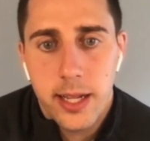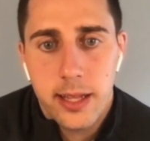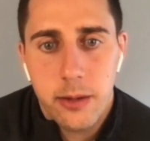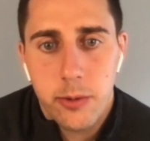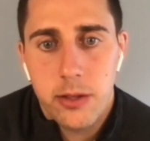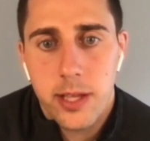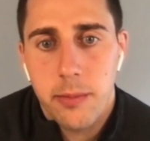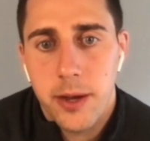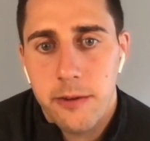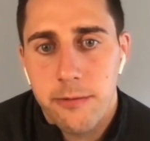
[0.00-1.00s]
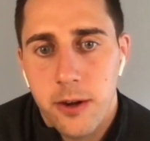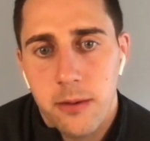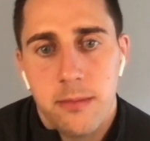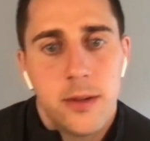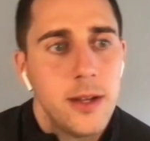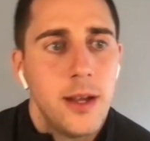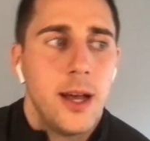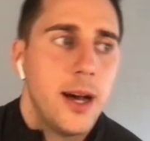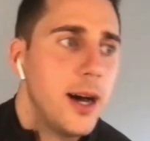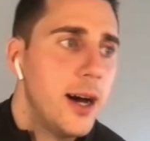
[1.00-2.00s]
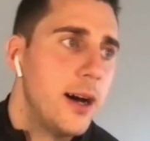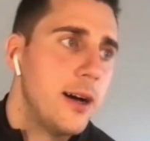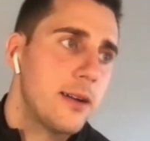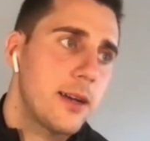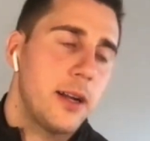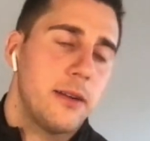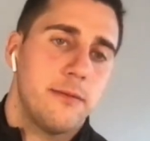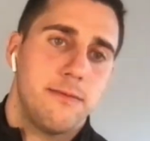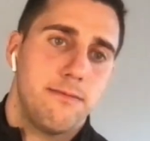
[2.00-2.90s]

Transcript: I think when you think about it from uh, kind of